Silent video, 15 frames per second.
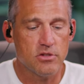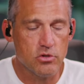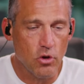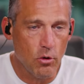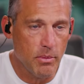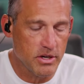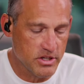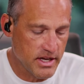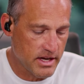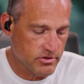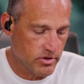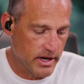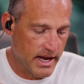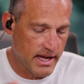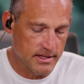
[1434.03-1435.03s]
so much
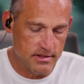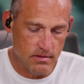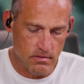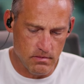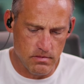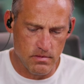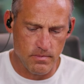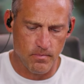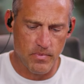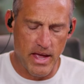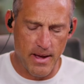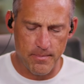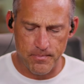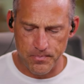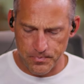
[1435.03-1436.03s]
natural gas
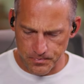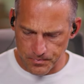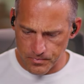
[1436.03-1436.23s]
that